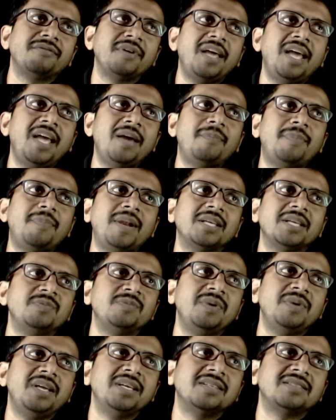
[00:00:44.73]
A plus
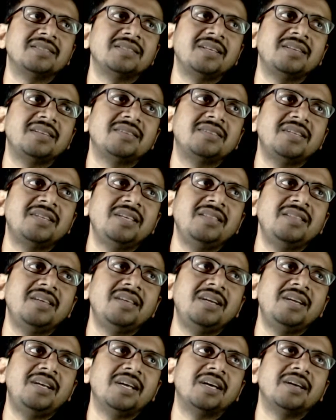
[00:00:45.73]
B is 16
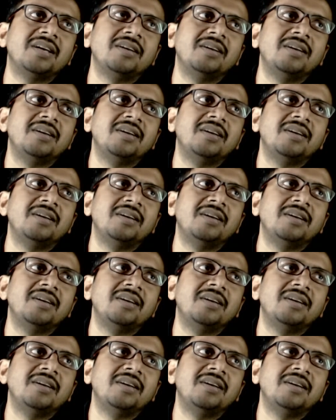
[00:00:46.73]
theta